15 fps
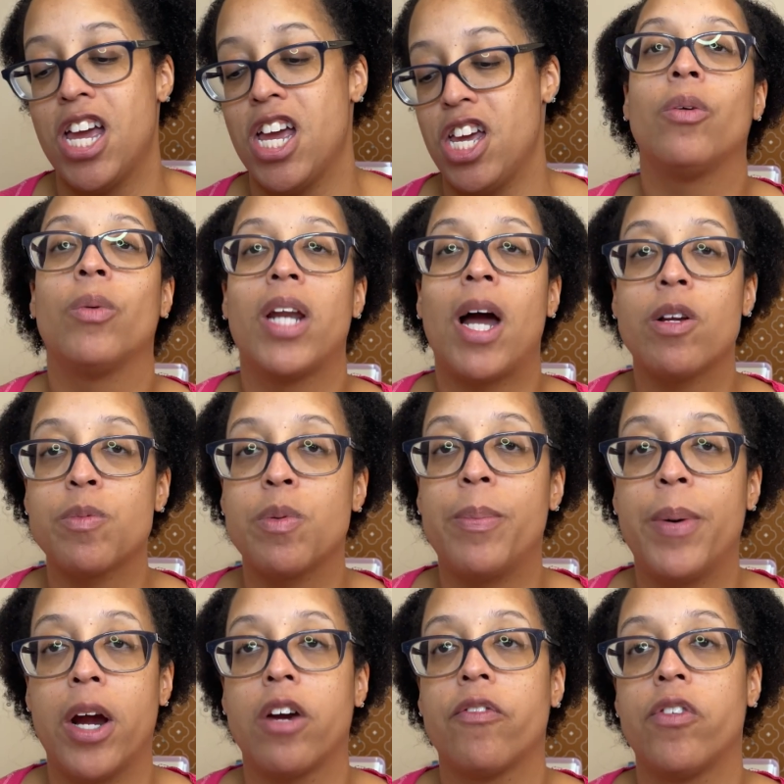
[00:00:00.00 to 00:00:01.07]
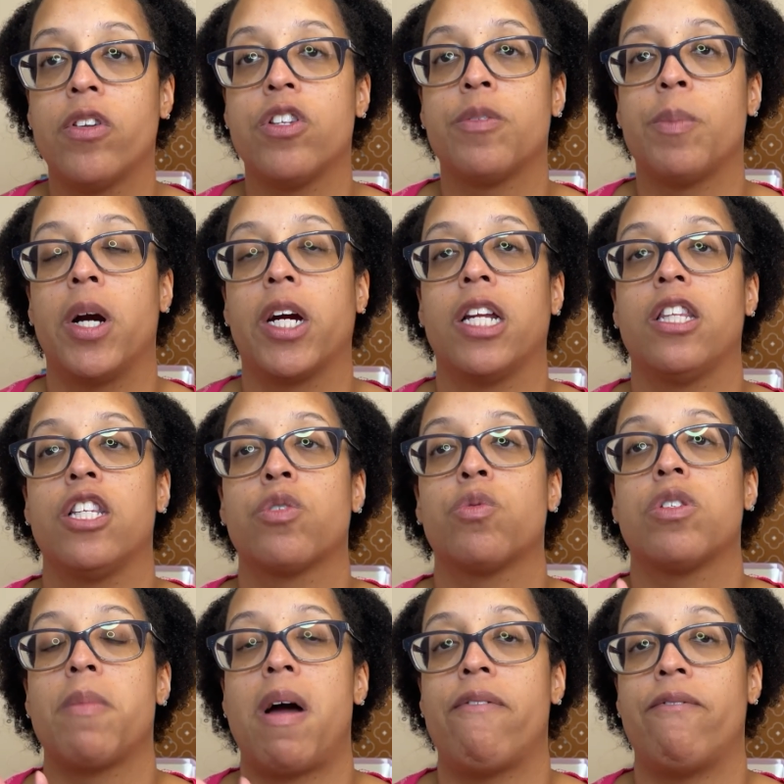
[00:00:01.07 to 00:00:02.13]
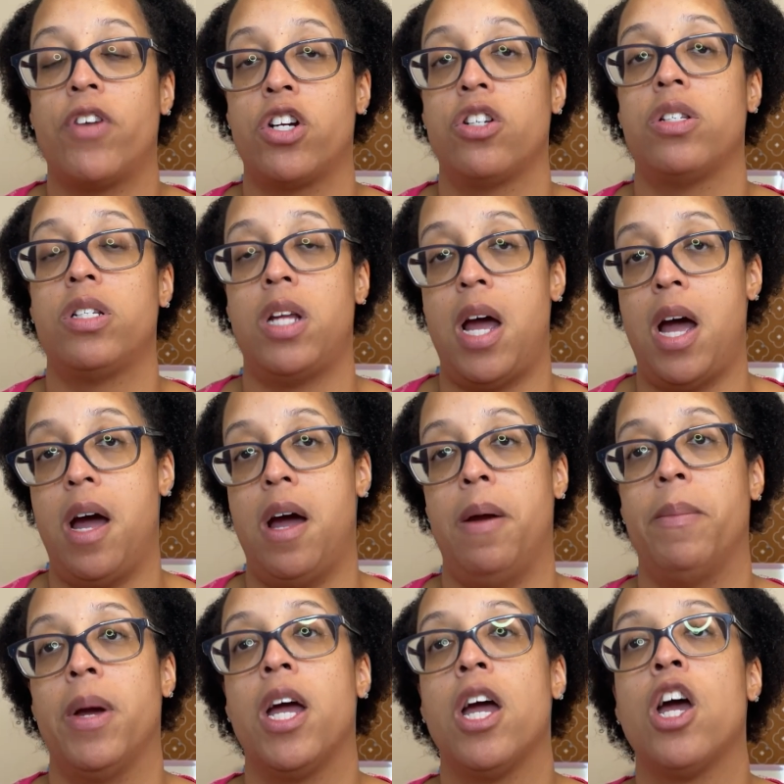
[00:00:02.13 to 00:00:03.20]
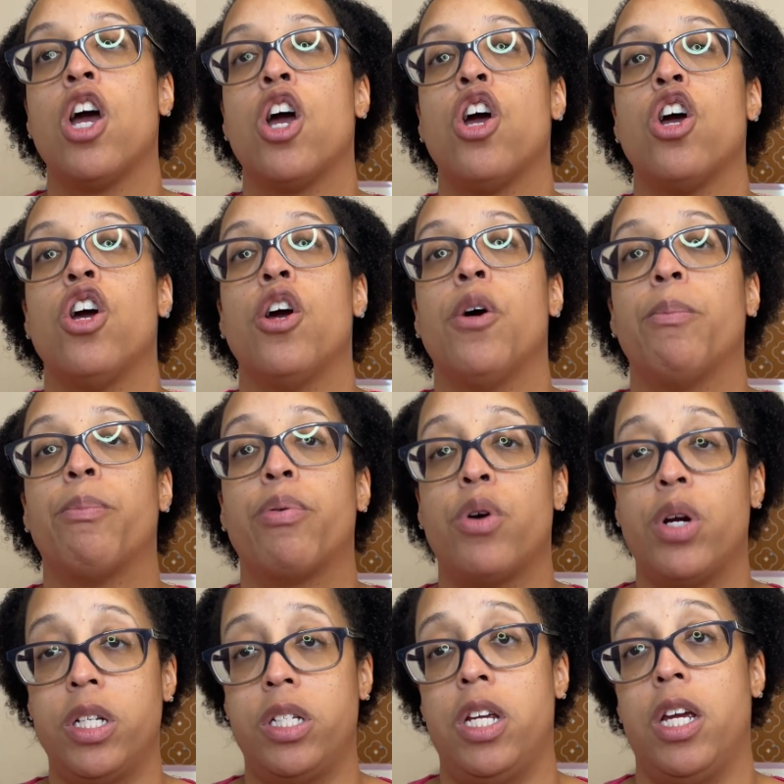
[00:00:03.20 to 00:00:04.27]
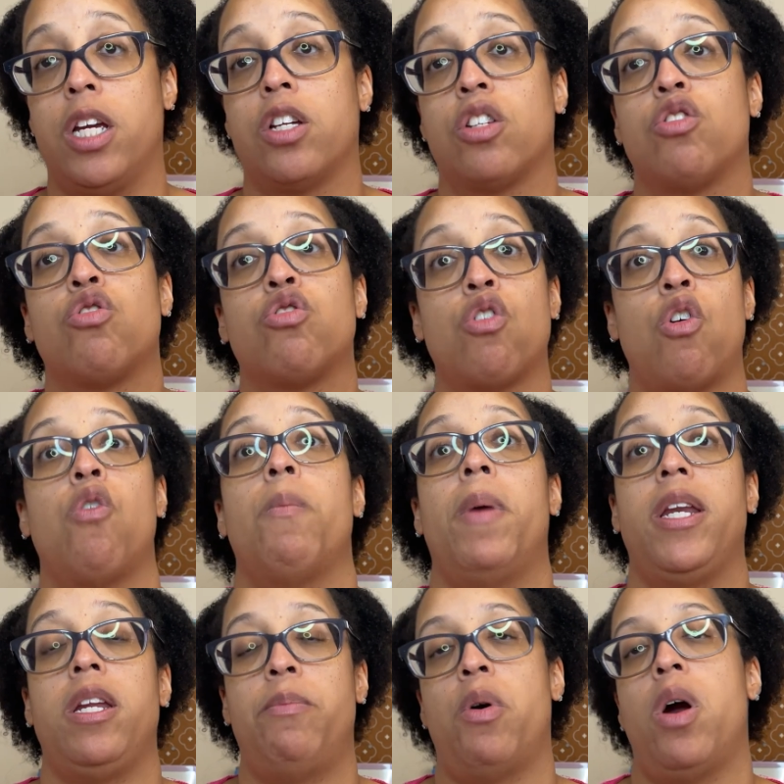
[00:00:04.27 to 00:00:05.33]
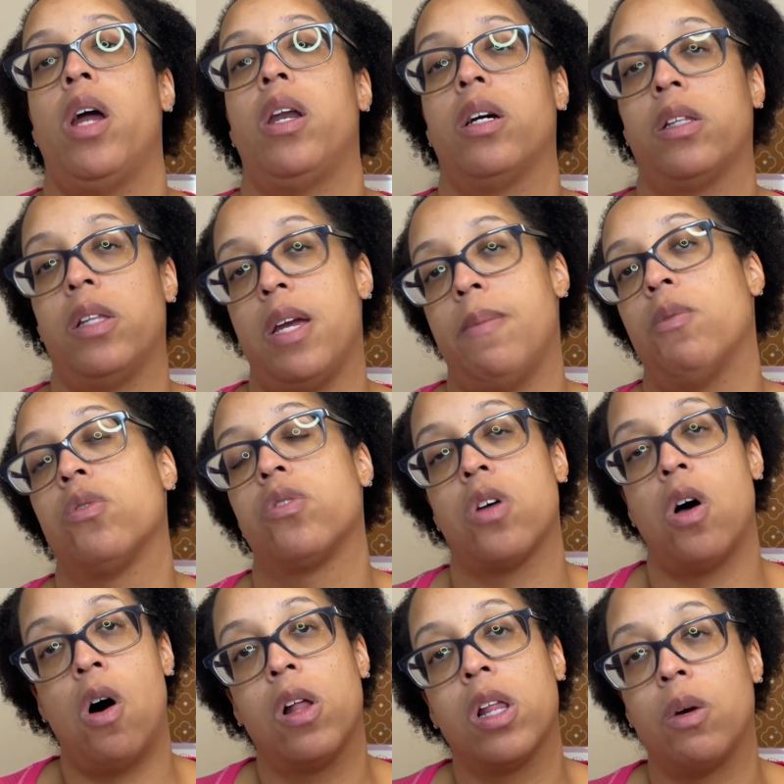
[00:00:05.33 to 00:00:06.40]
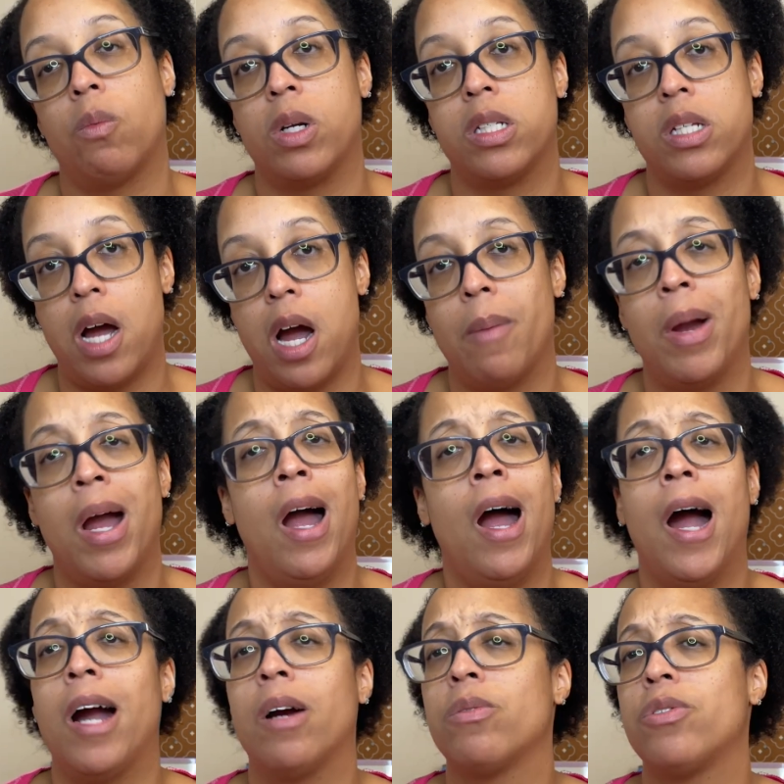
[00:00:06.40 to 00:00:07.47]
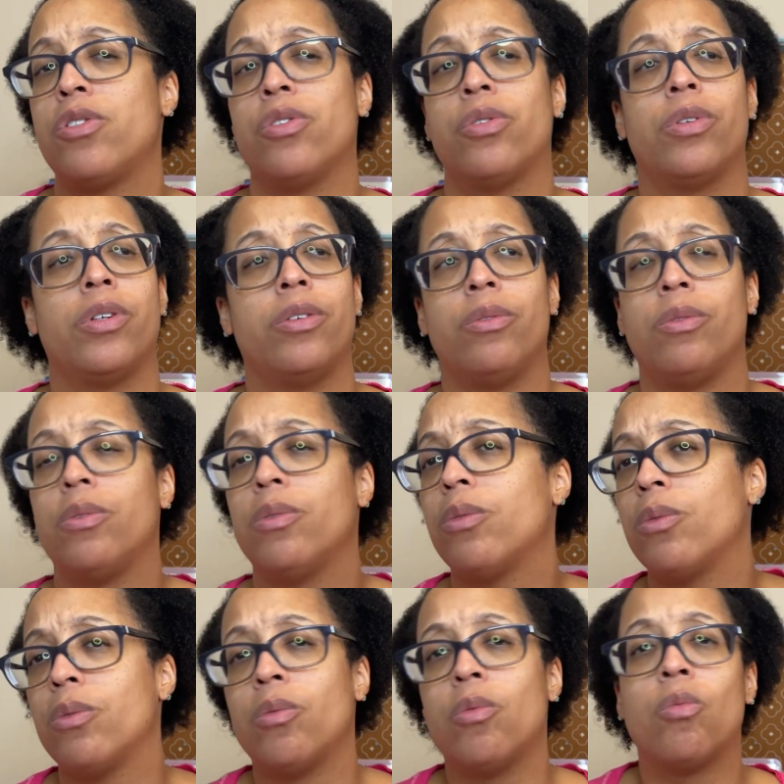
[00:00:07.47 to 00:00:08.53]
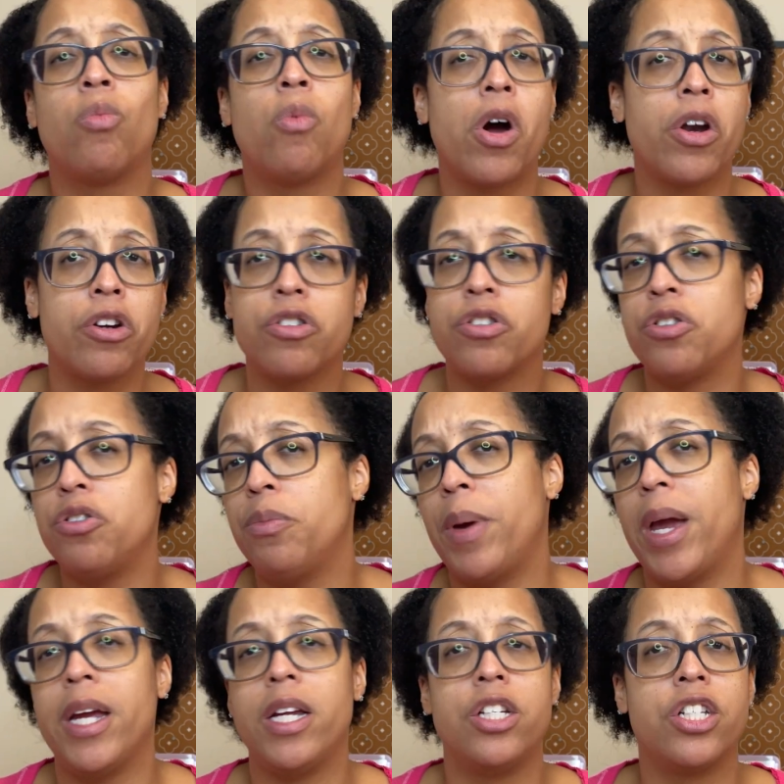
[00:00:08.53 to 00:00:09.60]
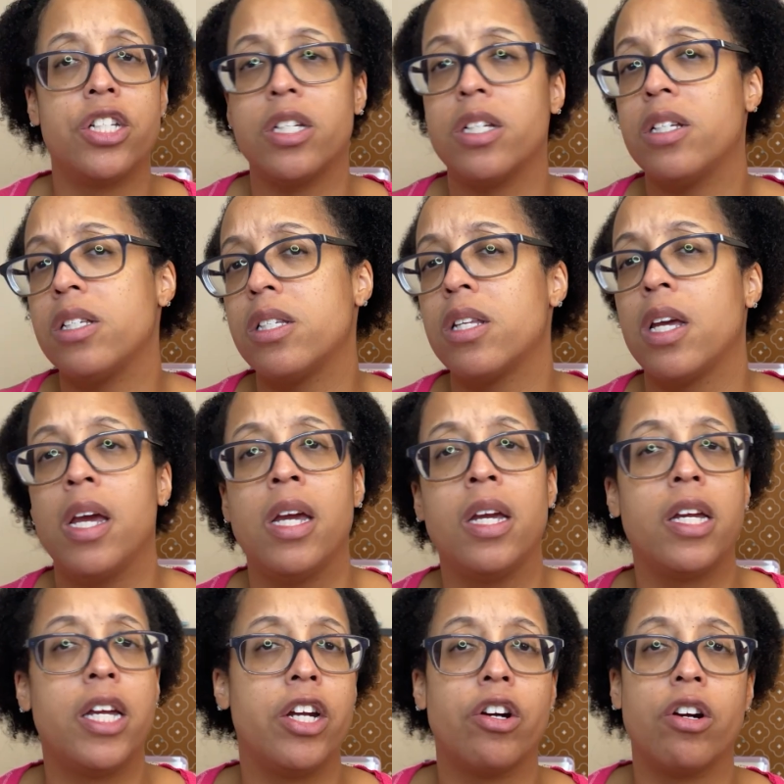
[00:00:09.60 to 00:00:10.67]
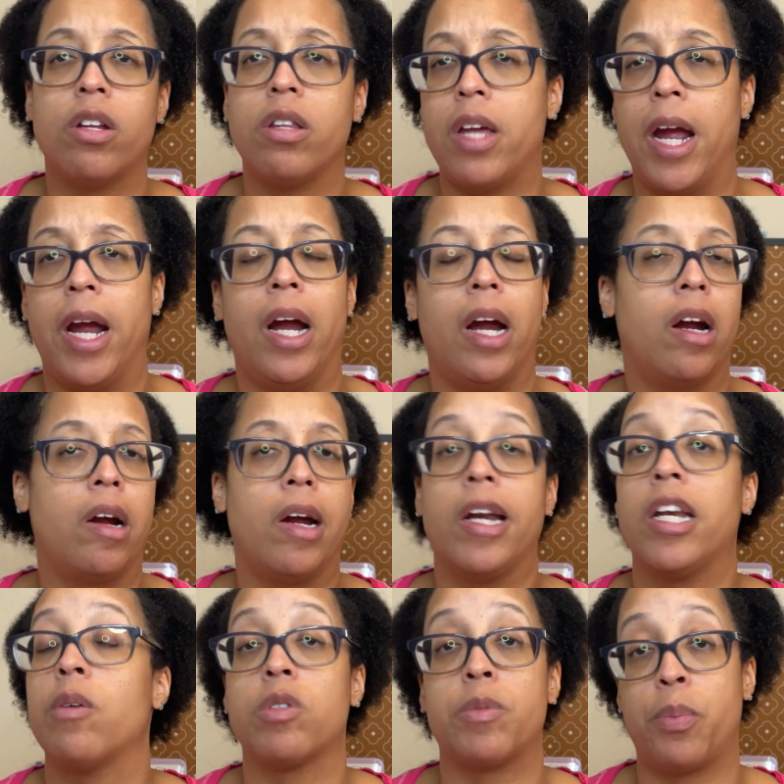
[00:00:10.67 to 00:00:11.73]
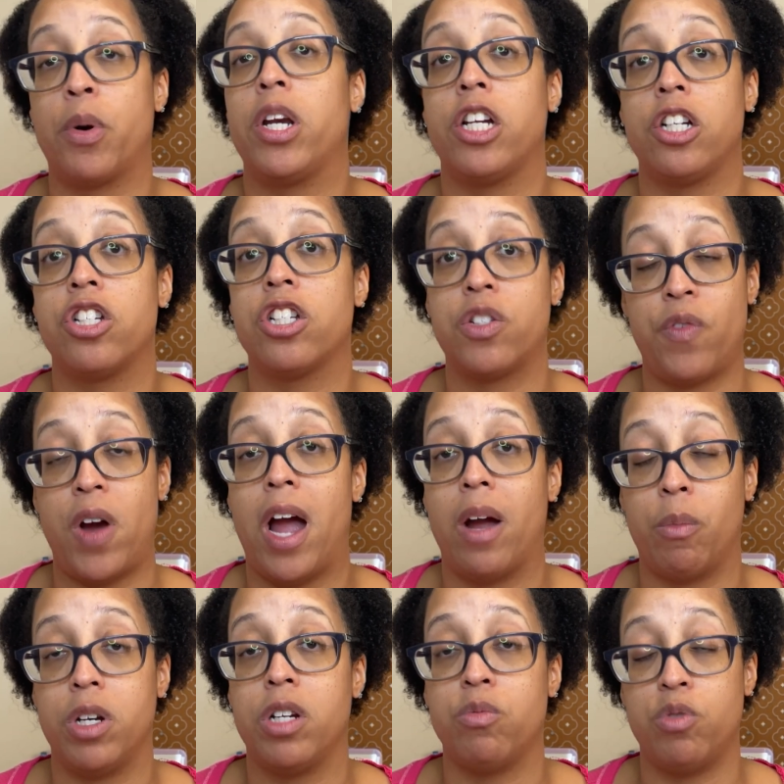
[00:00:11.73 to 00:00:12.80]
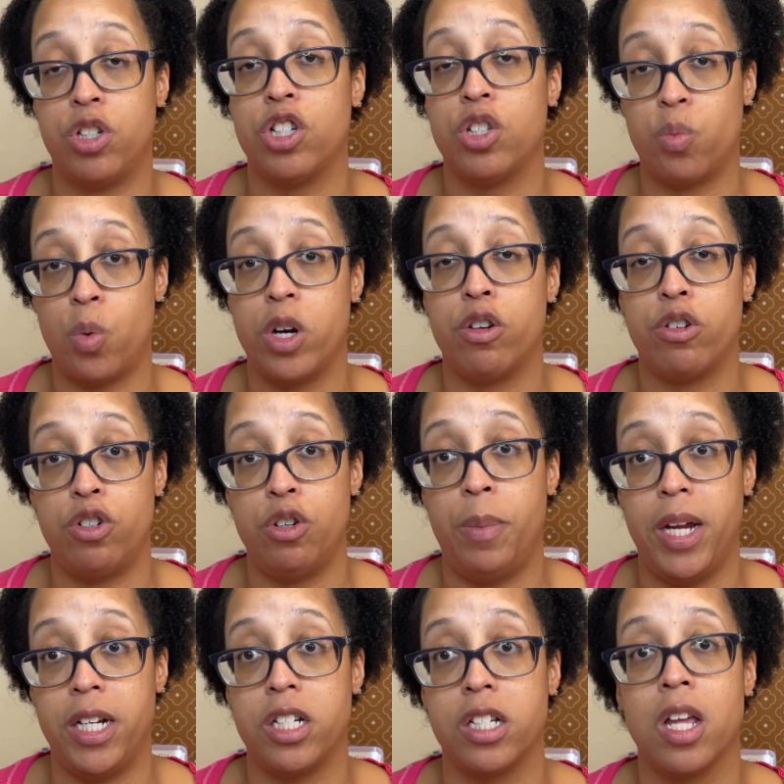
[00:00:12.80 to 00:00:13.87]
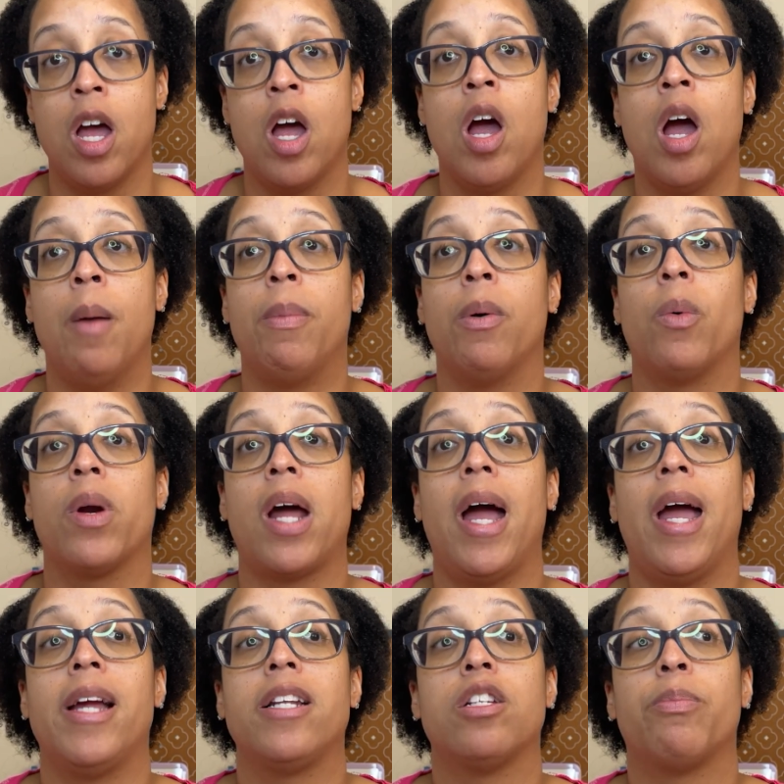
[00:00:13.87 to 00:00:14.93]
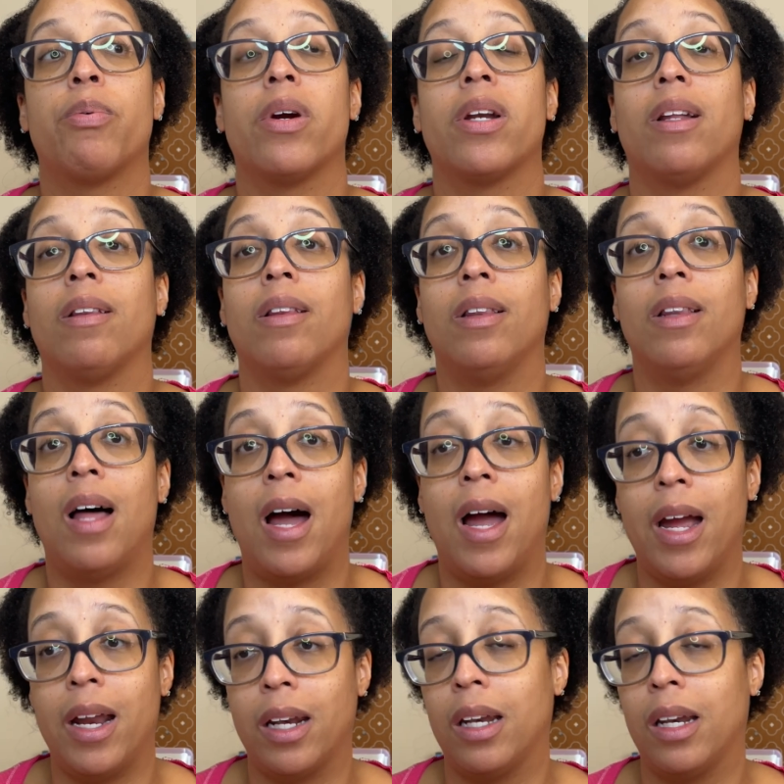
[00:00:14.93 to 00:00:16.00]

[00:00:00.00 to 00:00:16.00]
When I was preparing for this market, this was my first time printing so many product labels all at one time. I was doing 1 or 2 pages here or there, and it was printing just fine when it was just 1 or 2 pages. But when I had to print a lot,